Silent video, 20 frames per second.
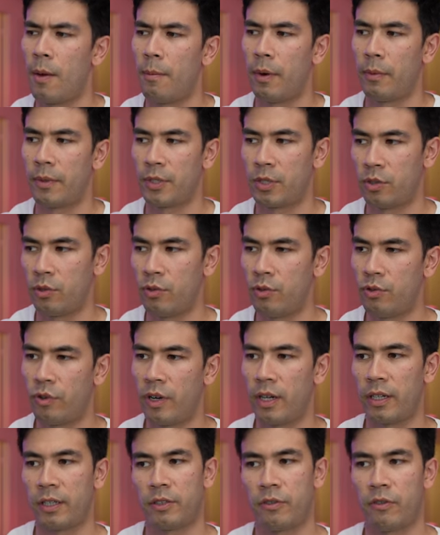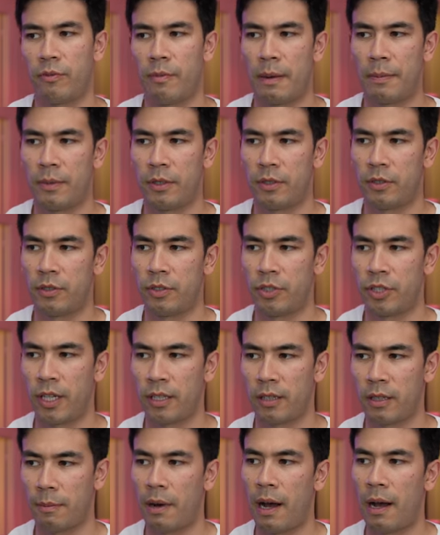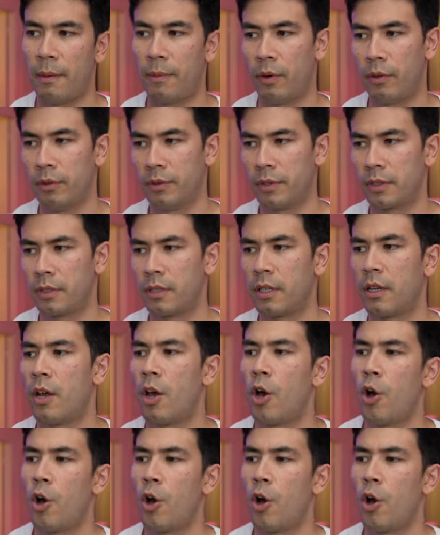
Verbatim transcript: but was too drunk to remember to shut the popholes.